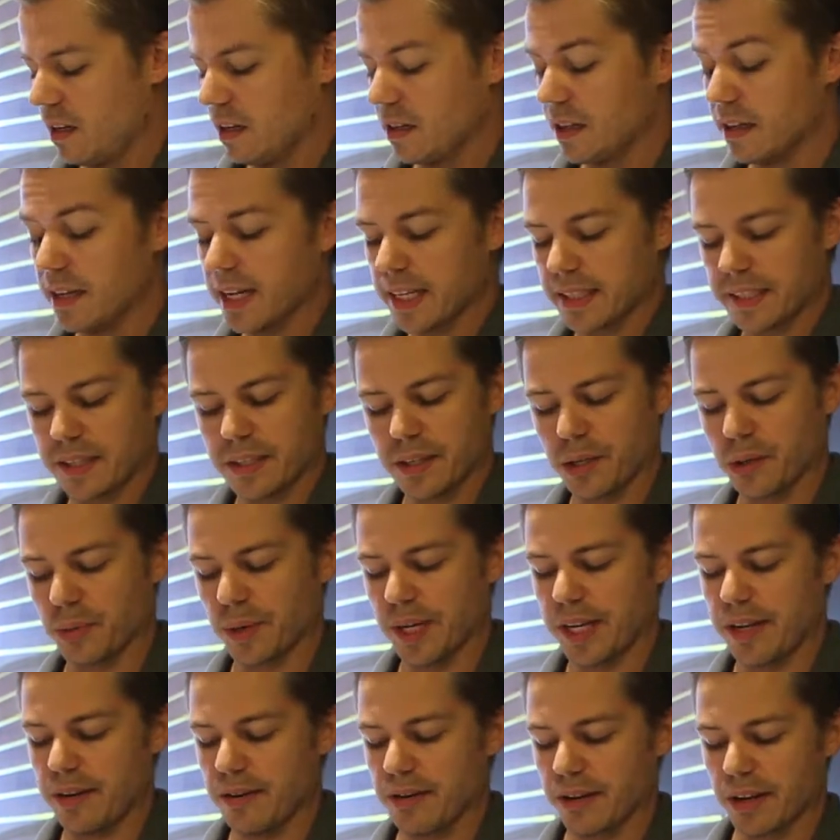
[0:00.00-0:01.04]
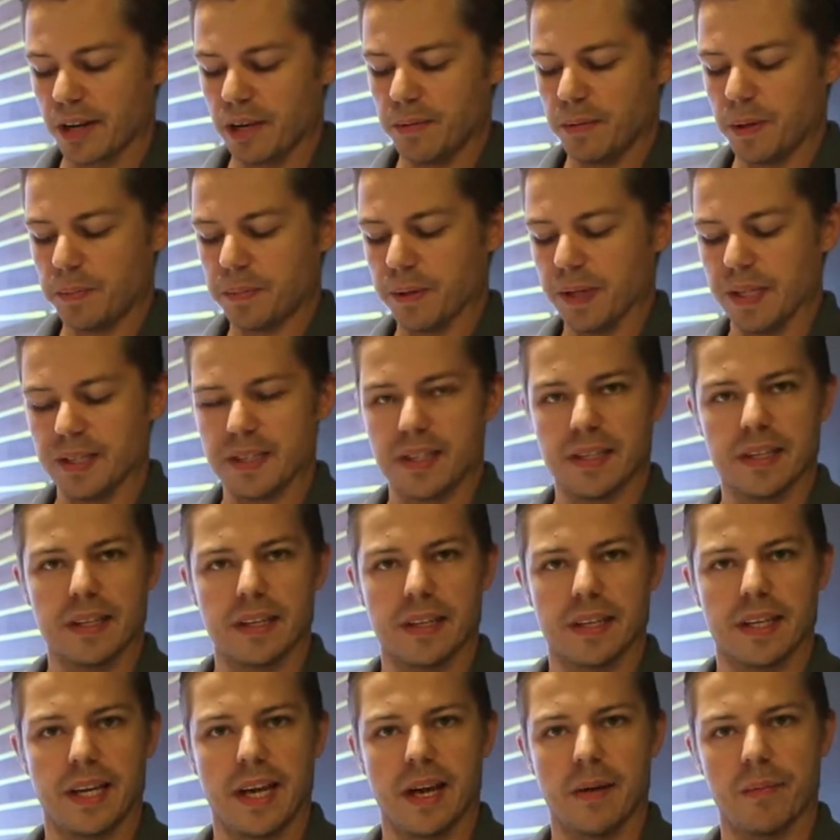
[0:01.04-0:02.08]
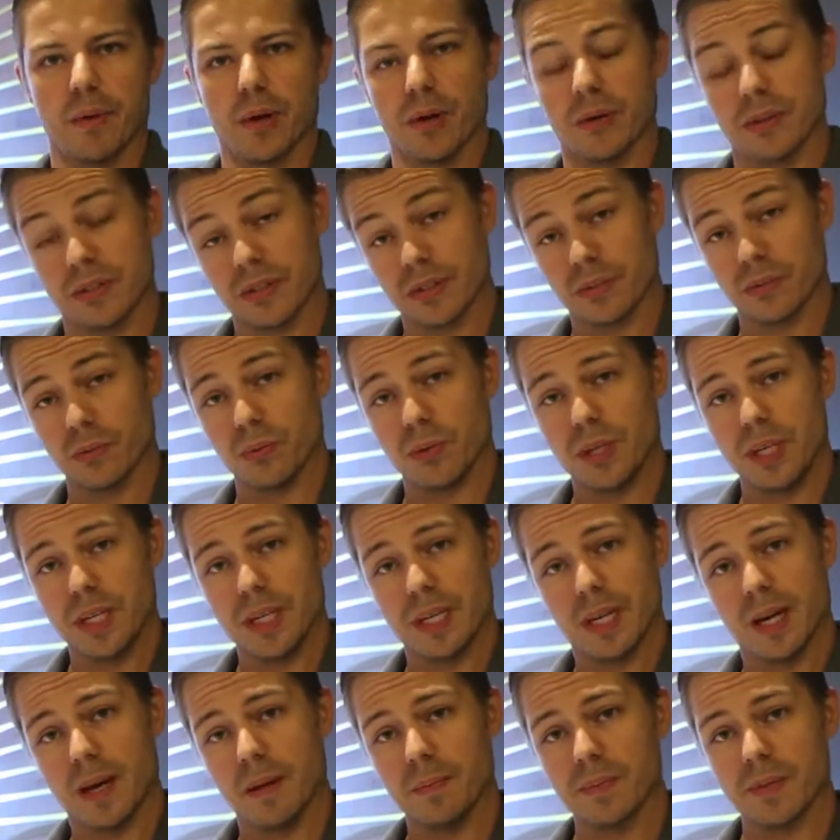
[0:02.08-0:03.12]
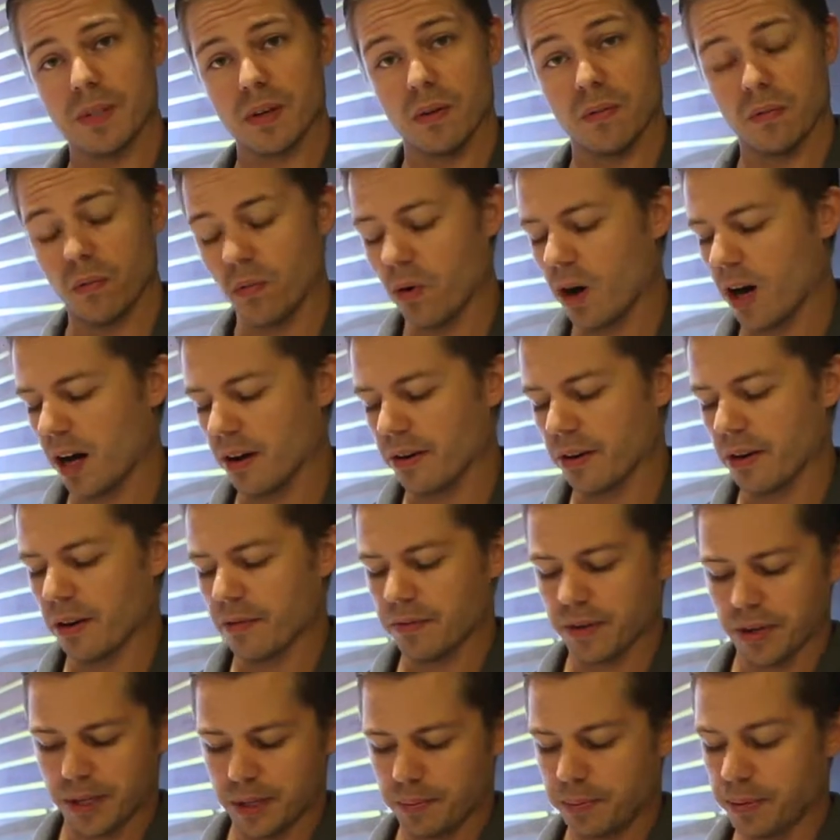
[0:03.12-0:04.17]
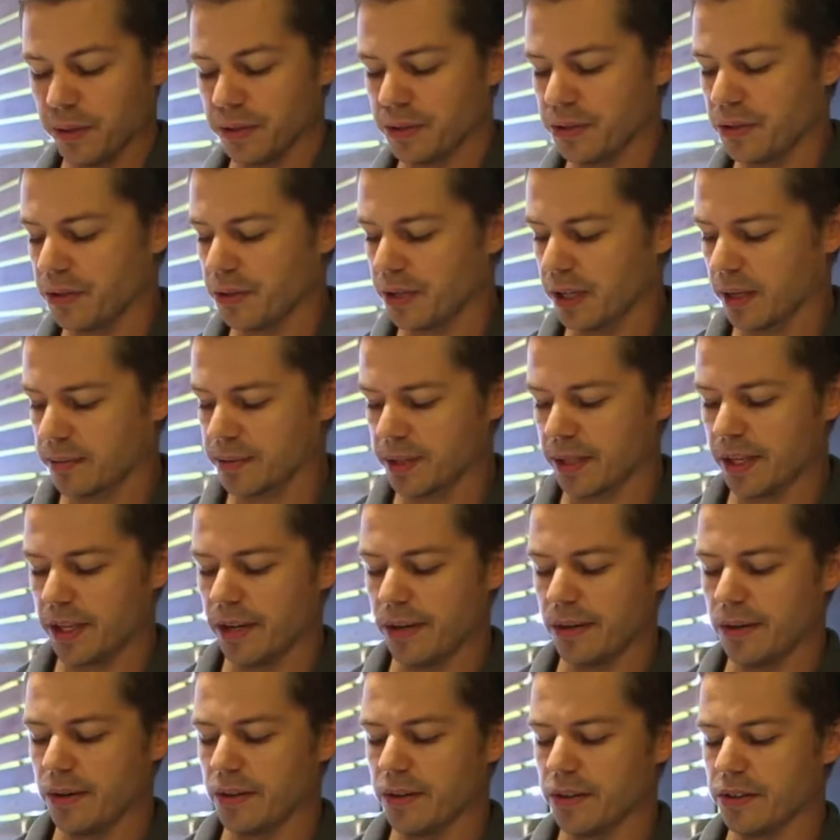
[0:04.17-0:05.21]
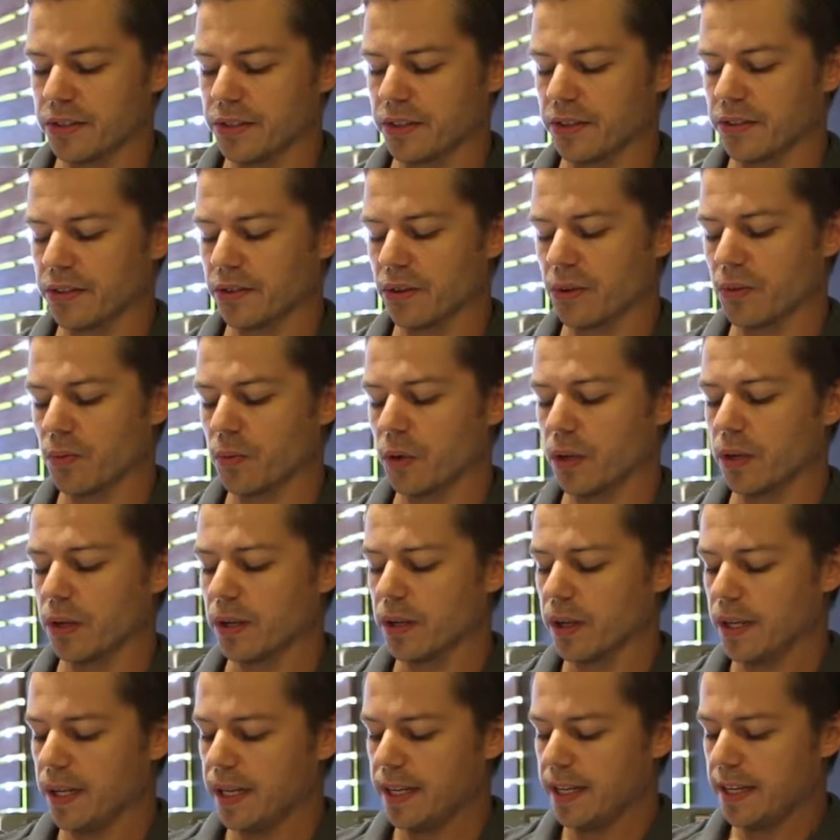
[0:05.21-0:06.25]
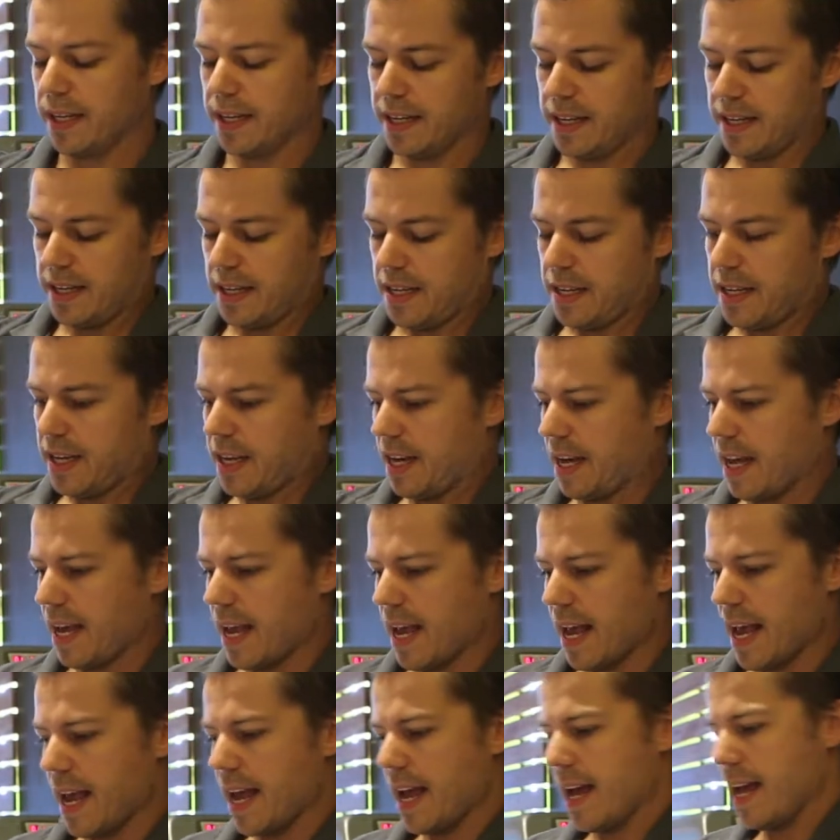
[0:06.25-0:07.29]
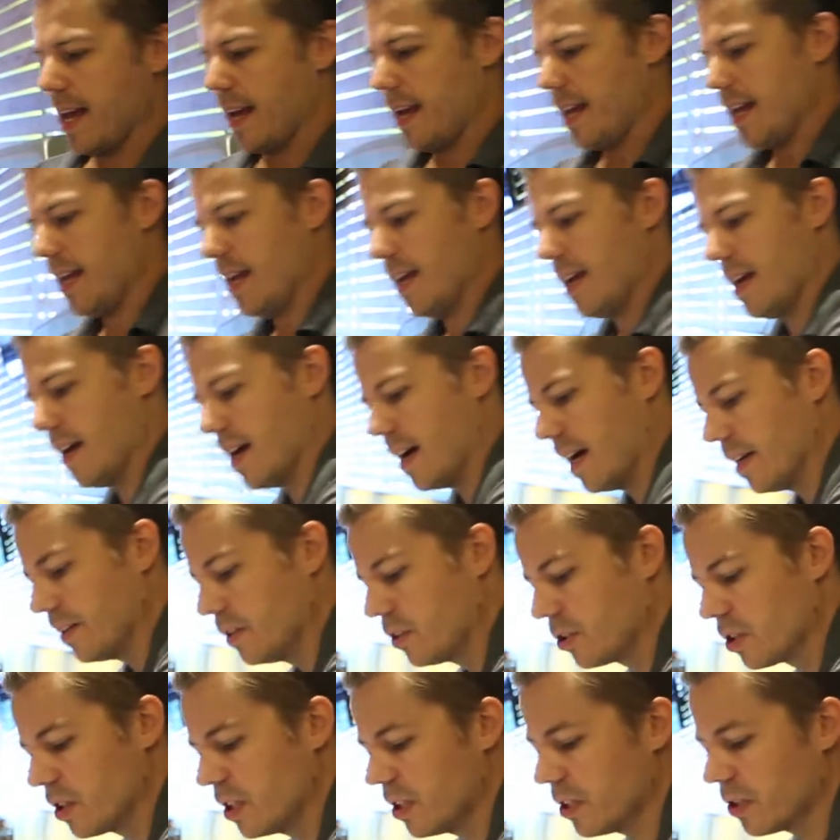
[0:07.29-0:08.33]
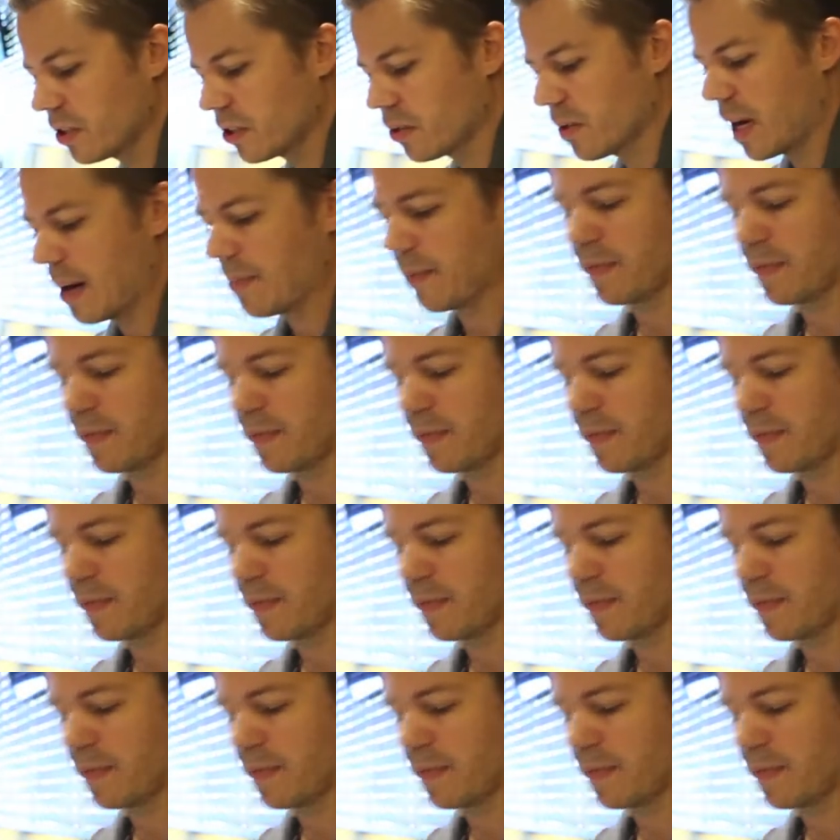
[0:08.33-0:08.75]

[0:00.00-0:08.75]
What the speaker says: The next ingredient you're going to be placing in the Cambro is 3 cups of water. I've already put 2 cups in here, and here's the 3rd one. And I usually just grab